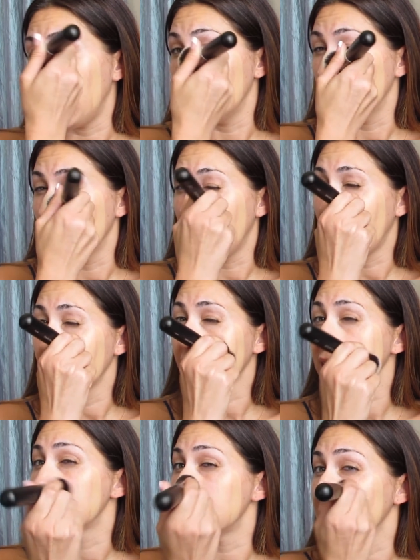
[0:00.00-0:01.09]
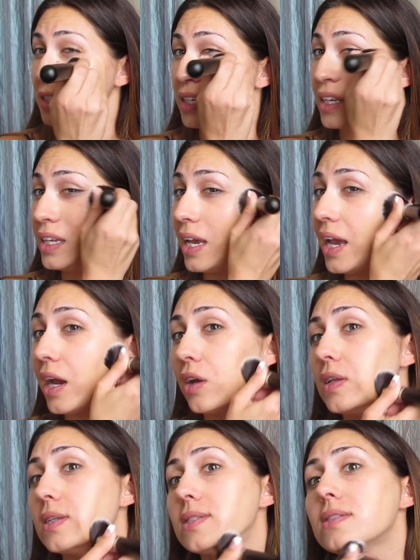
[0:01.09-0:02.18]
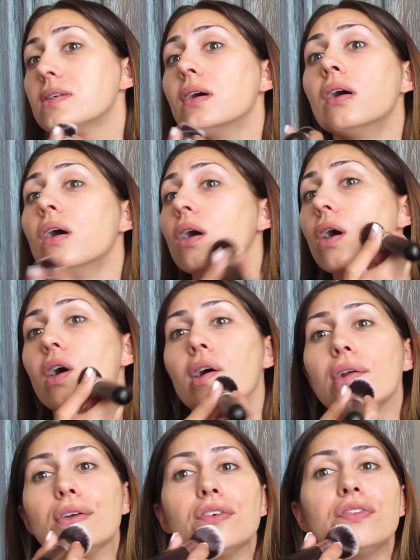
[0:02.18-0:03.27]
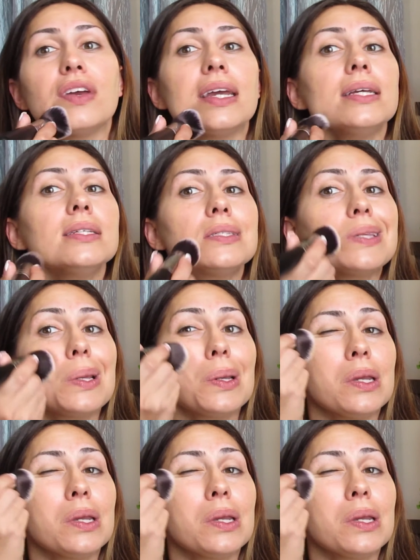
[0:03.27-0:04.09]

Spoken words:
the powder can stick to any hair that's on your face,